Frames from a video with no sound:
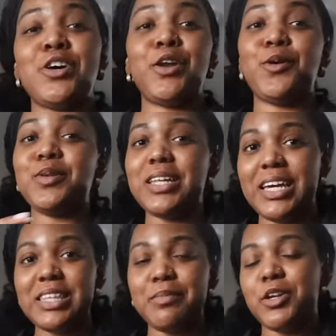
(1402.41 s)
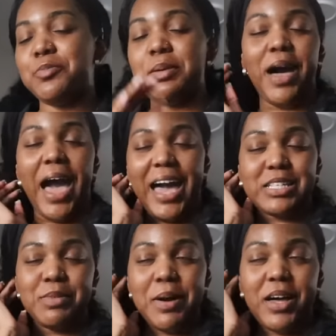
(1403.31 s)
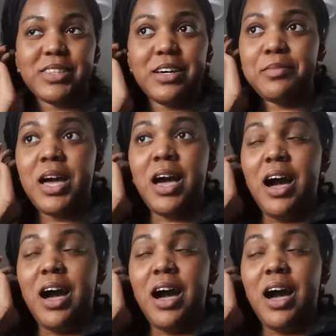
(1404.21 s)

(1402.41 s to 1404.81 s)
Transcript: I don't link them. I know people ask me about them.